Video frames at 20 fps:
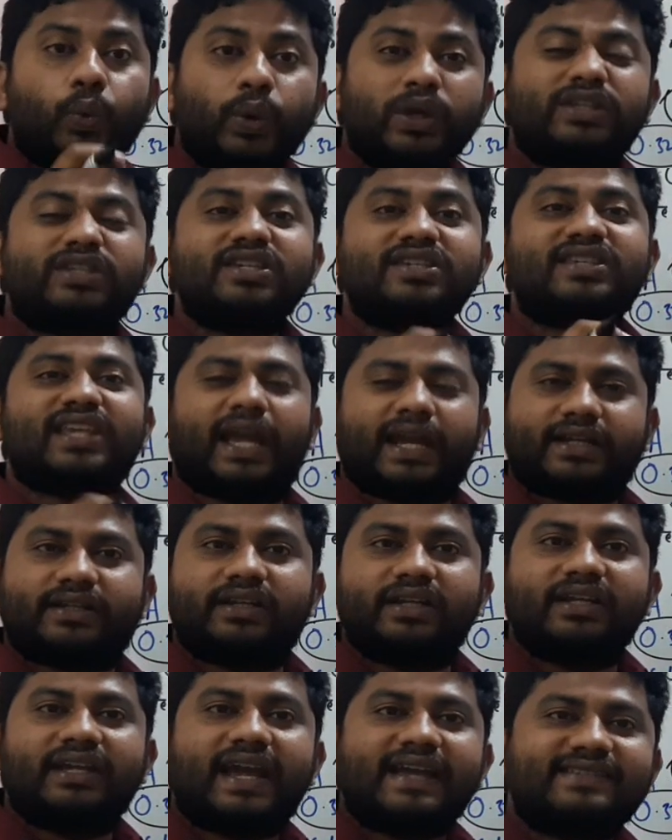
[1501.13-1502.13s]
which is
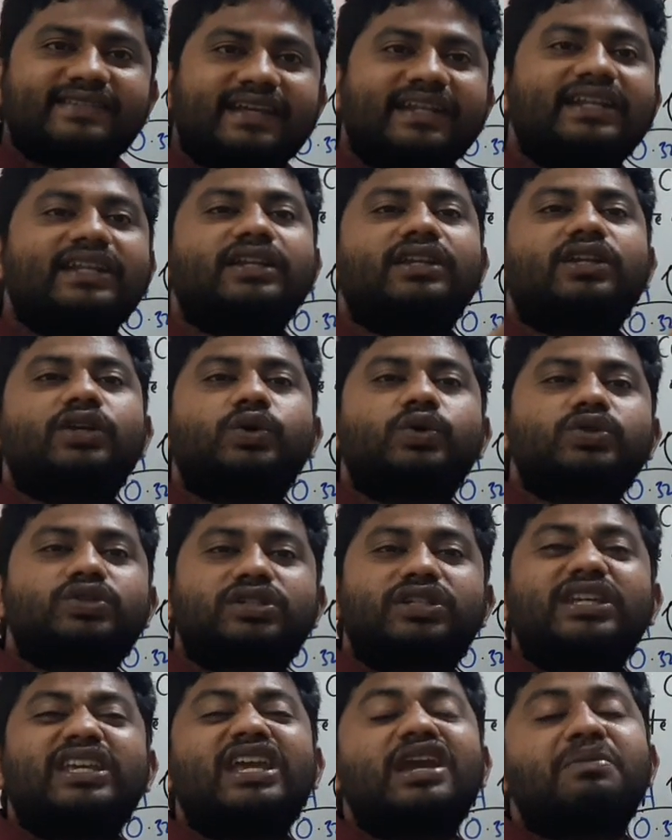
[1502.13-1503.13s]
acting as an induced
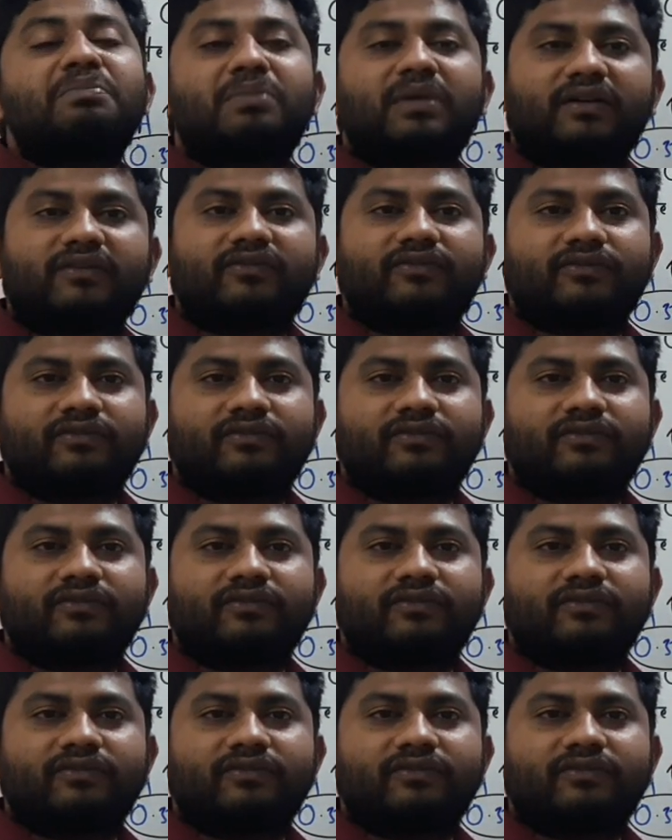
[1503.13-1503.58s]
EMF,